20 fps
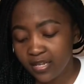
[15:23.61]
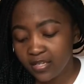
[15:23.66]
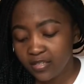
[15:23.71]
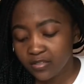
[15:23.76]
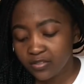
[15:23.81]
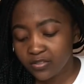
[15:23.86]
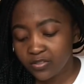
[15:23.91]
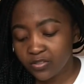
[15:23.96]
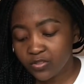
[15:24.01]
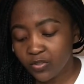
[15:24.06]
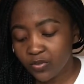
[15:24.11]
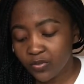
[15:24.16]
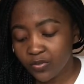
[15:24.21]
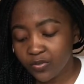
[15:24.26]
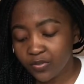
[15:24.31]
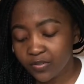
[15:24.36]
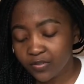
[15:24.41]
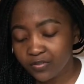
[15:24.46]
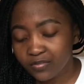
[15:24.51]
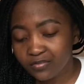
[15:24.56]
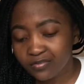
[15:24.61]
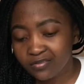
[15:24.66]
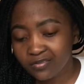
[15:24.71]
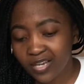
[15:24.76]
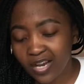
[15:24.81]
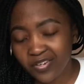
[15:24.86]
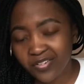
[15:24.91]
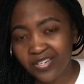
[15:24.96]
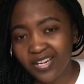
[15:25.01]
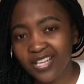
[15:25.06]
So
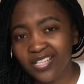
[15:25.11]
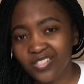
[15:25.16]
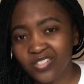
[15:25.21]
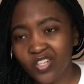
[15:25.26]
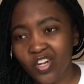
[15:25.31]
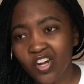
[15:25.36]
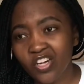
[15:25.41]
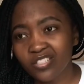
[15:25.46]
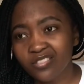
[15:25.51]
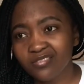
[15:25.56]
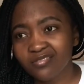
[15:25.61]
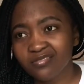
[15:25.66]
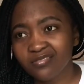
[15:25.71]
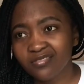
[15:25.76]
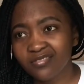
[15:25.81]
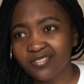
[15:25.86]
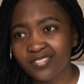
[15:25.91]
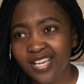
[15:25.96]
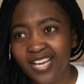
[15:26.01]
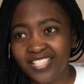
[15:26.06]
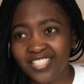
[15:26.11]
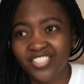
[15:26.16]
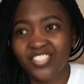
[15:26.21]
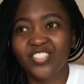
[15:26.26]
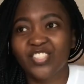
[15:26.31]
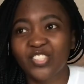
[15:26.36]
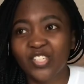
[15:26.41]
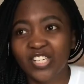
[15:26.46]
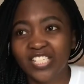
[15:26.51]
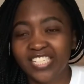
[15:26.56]
how did I start? I just
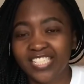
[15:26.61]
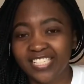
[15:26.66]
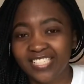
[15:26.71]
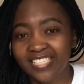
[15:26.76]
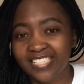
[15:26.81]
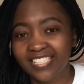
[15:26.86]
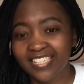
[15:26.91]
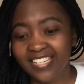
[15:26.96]
started.